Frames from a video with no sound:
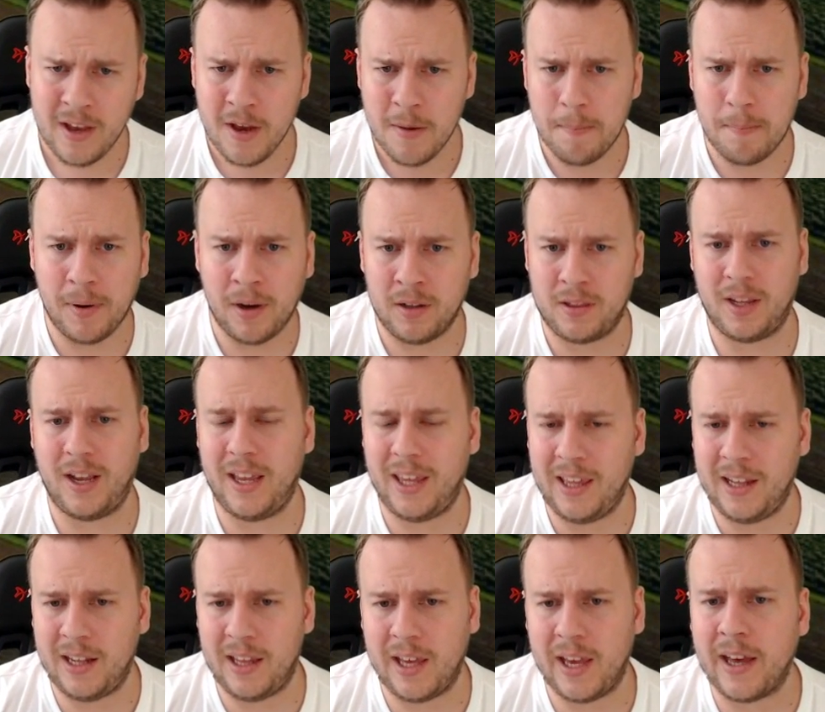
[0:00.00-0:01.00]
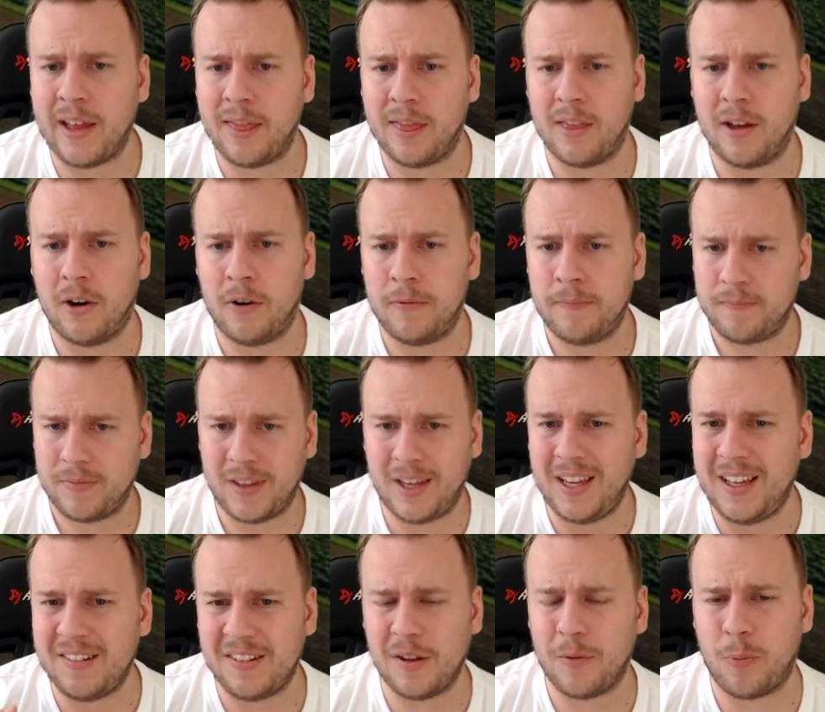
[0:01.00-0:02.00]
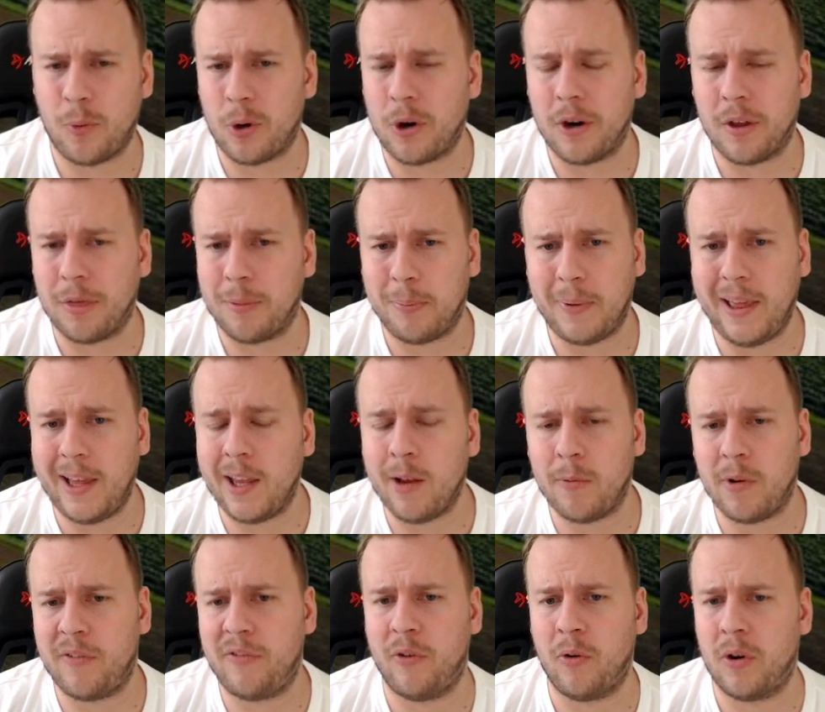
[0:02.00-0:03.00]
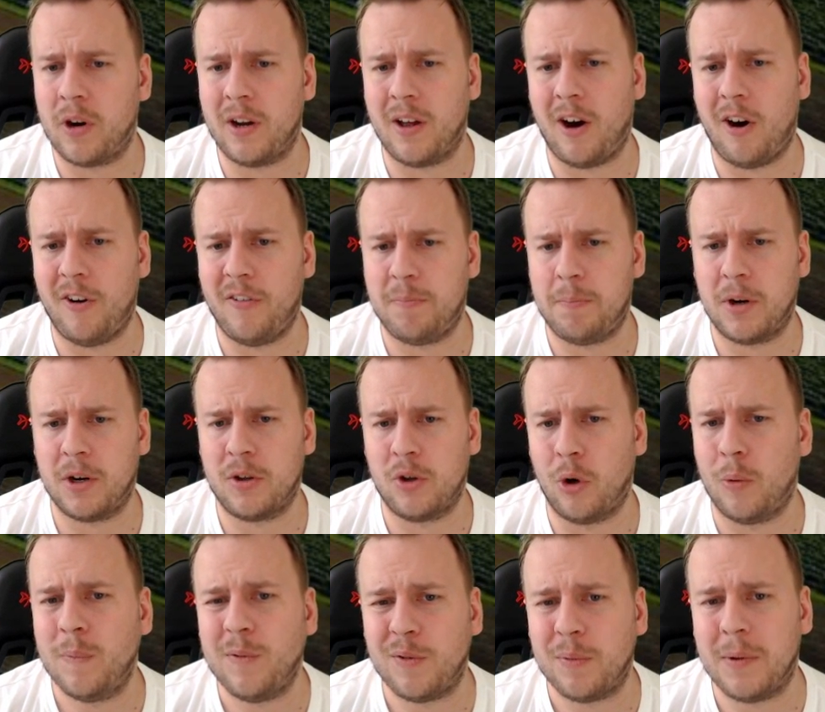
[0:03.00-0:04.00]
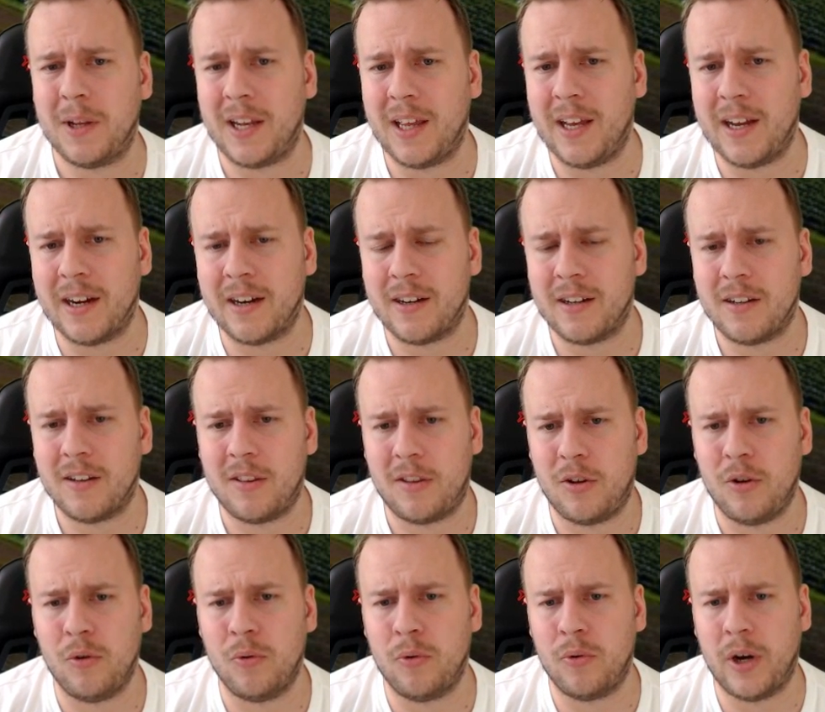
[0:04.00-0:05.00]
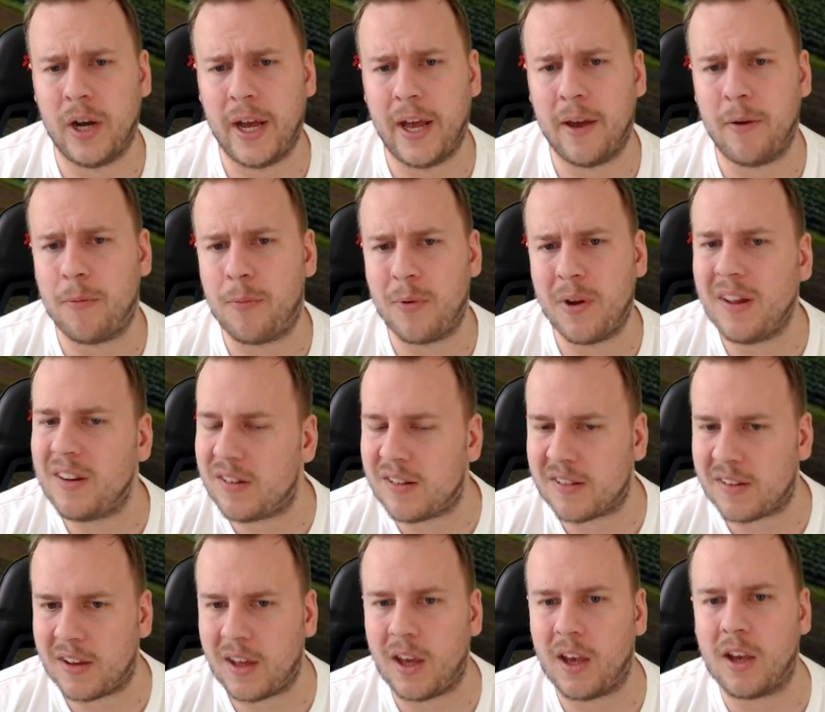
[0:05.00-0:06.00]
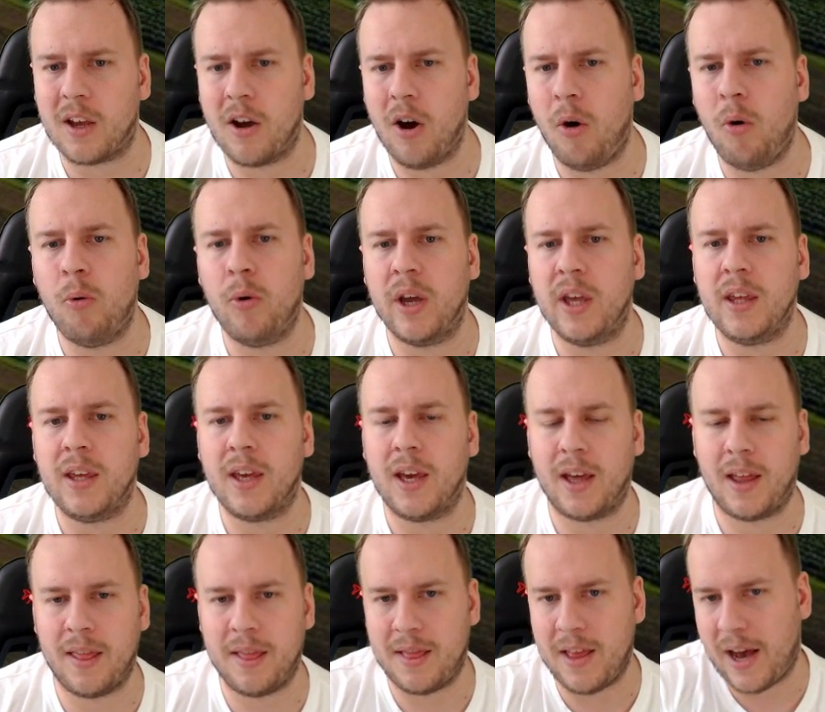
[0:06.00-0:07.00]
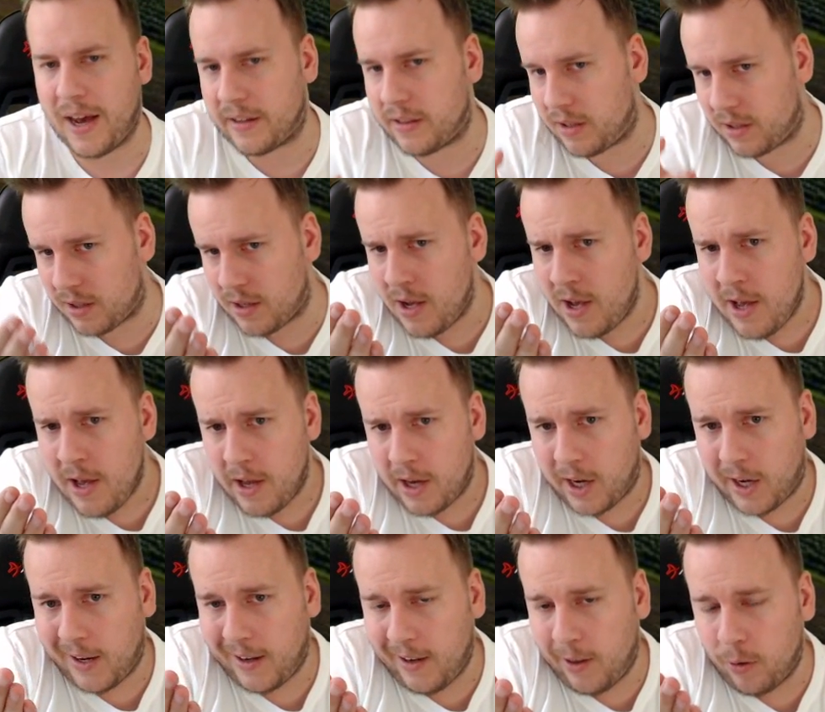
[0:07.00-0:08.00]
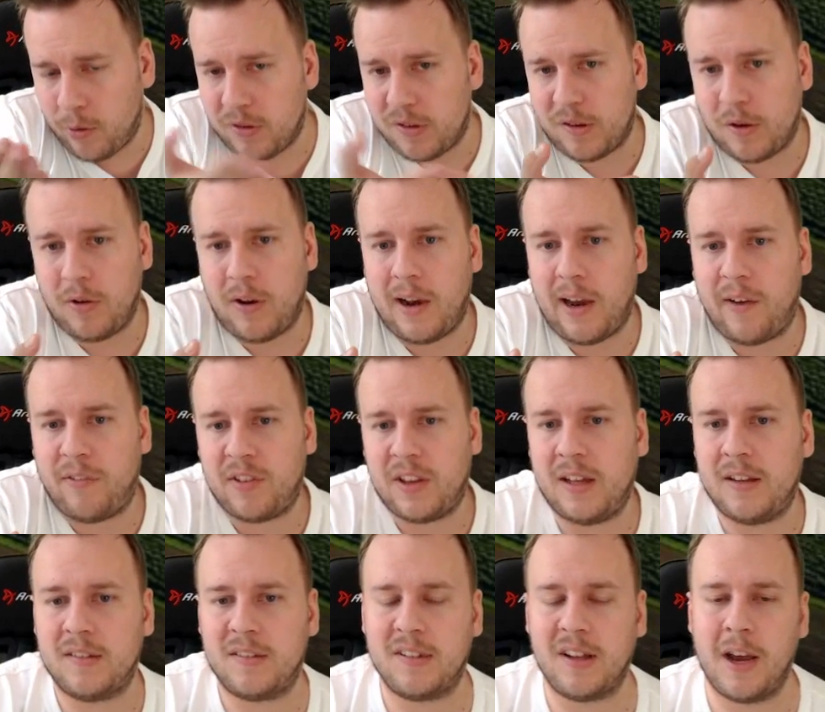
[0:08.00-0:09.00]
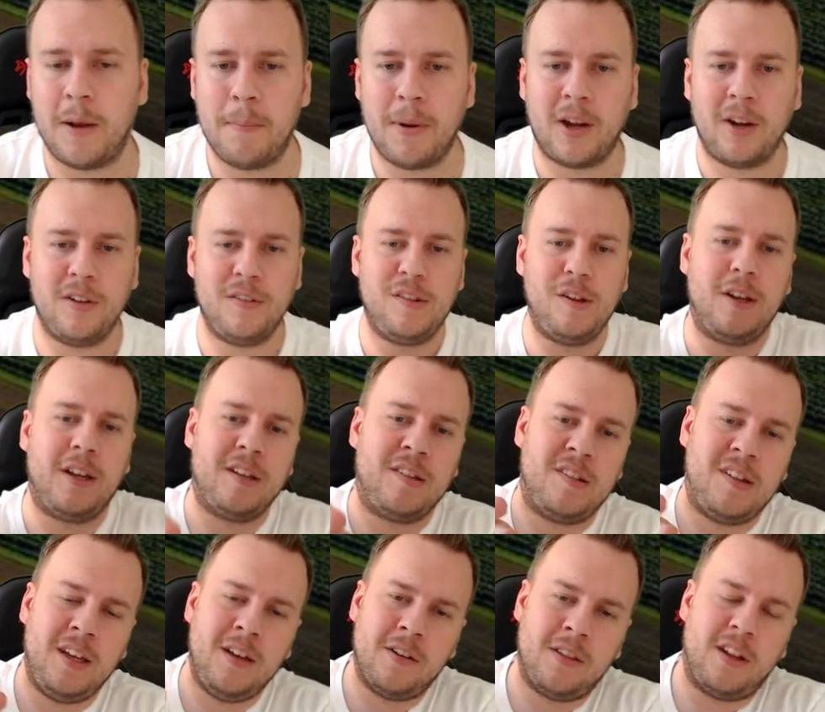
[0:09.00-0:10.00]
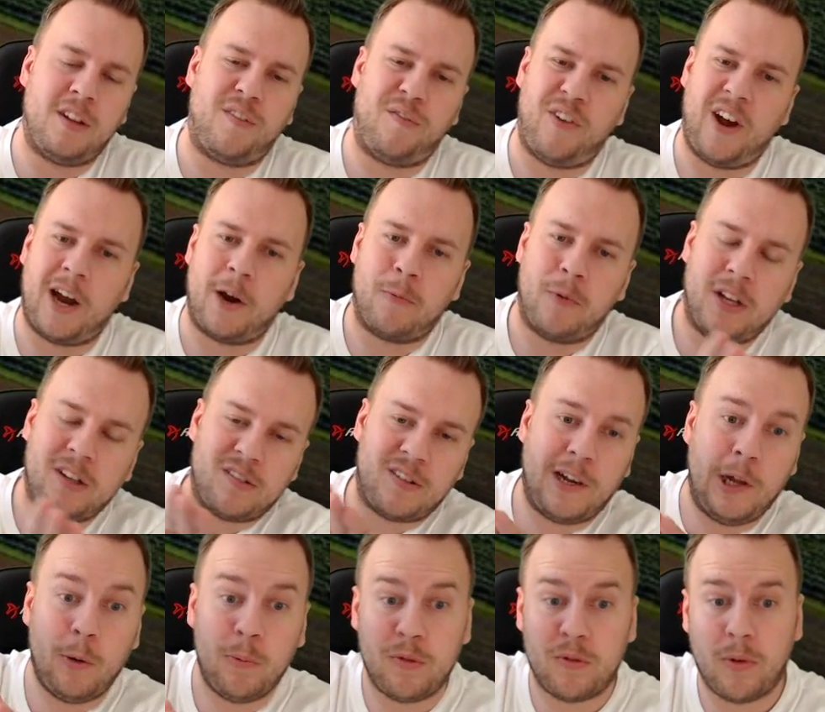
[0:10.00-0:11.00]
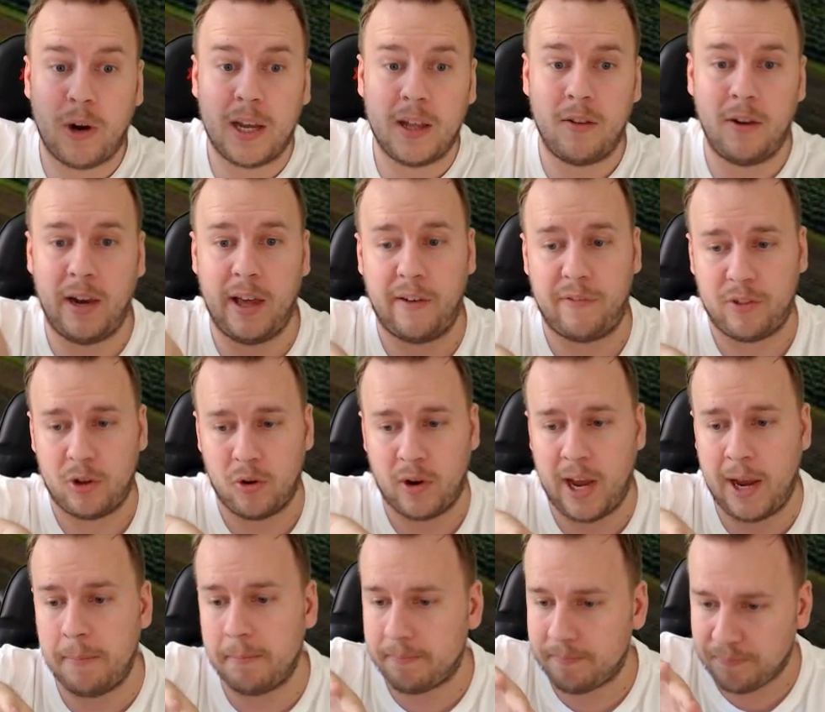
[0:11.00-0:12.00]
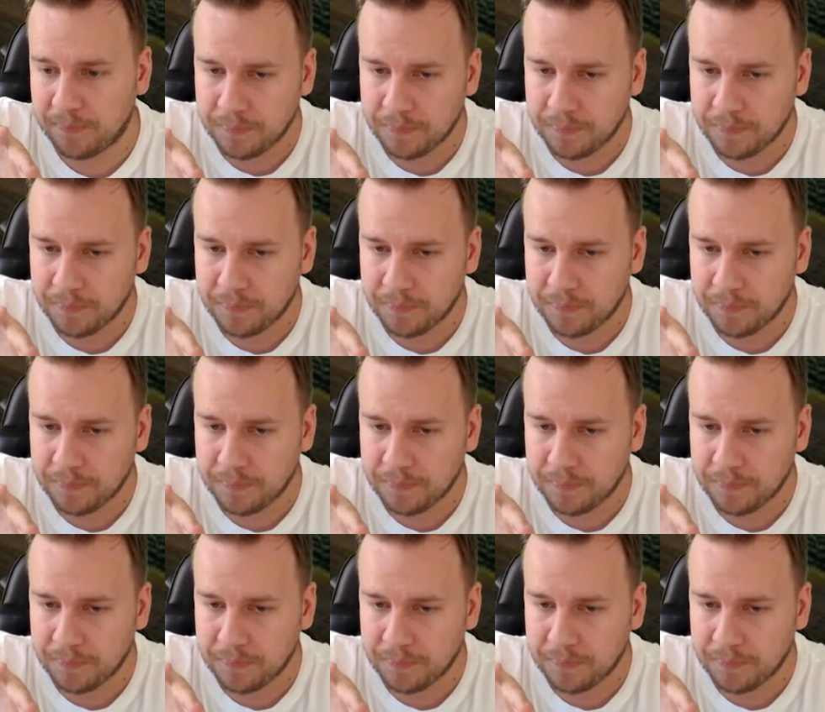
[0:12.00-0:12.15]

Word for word: But in the end though, is it worth playing with 4.5 bar topspin here to uh, risk going that close to the left hand side? Because you can see on this fairway, it slopes right to left, okay?